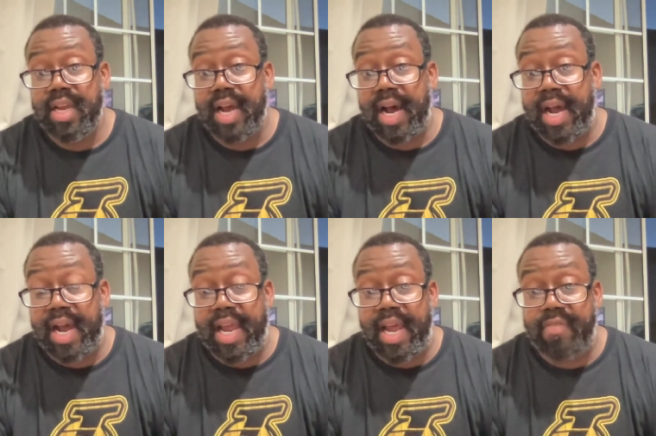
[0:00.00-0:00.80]

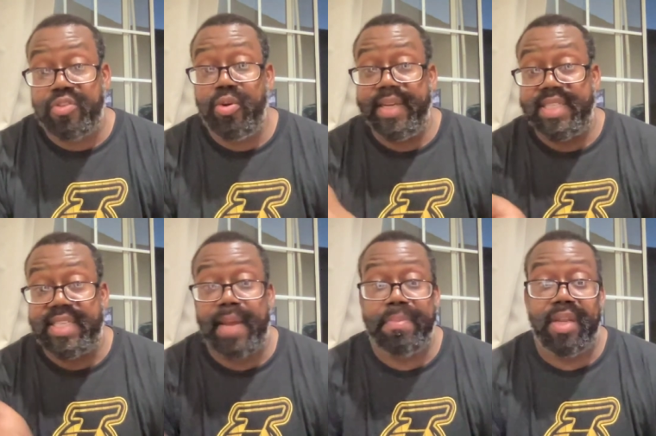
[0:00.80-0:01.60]
I have to
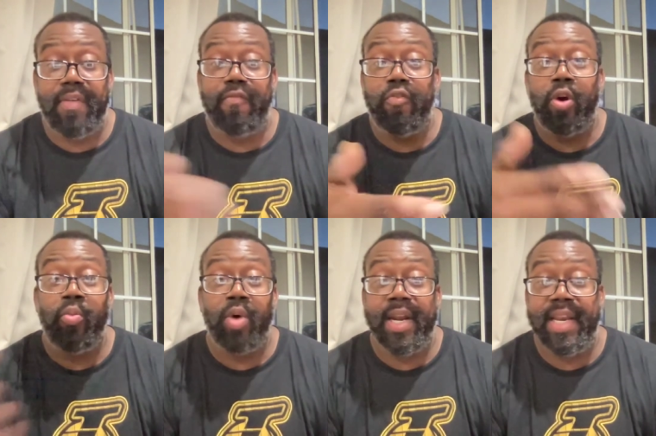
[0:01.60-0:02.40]
accept it for
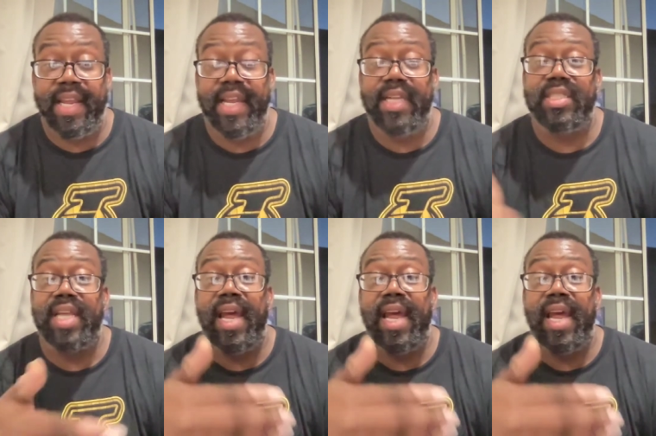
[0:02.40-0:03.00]
what it is,